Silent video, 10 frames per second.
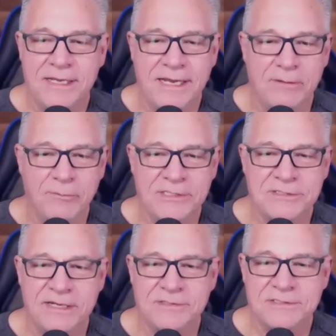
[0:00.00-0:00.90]
And why don't
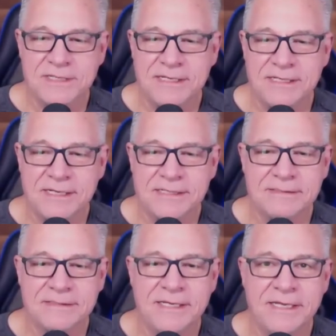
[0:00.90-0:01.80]
you give us a
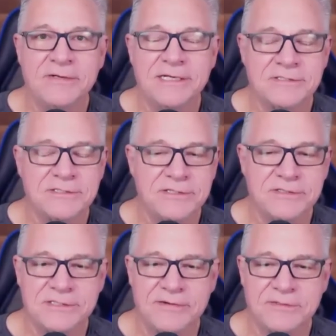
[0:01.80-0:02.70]
uh, introduction to
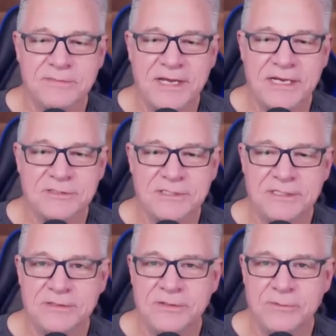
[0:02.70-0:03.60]
yourself,
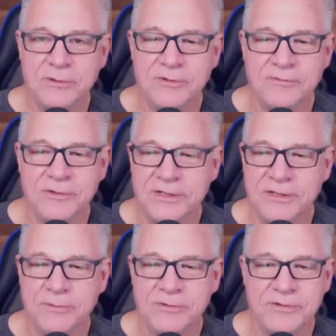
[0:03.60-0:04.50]
Sebastian, who you work for and how
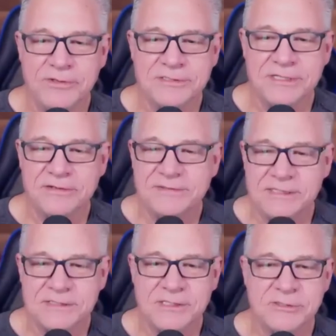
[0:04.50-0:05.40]
you work for yourself. Tell
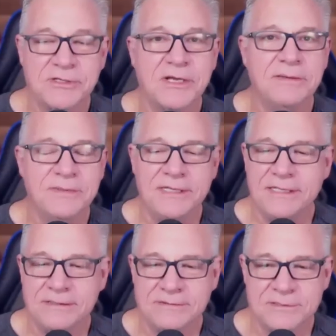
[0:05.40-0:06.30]
us about your
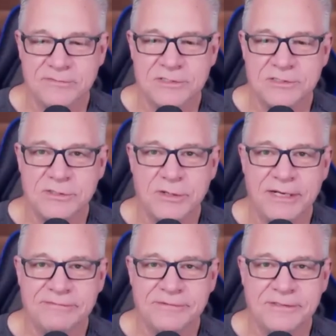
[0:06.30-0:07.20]
company, services you
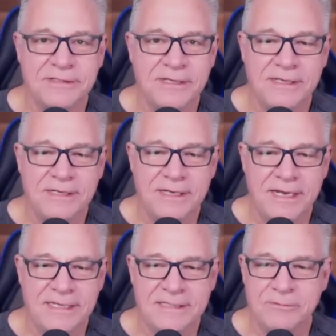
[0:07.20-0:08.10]
offer,
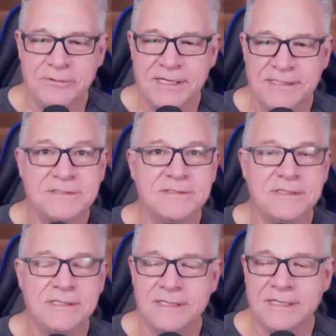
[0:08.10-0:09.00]
and then we'll get into
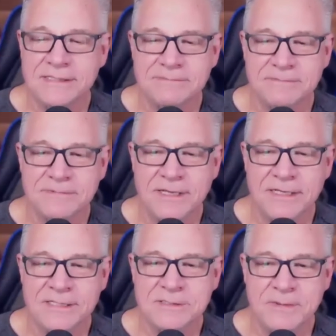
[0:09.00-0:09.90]
the uh, uh,
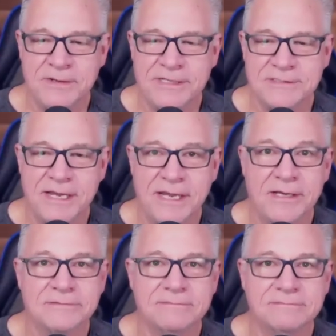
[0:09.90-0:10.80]
experience that you held.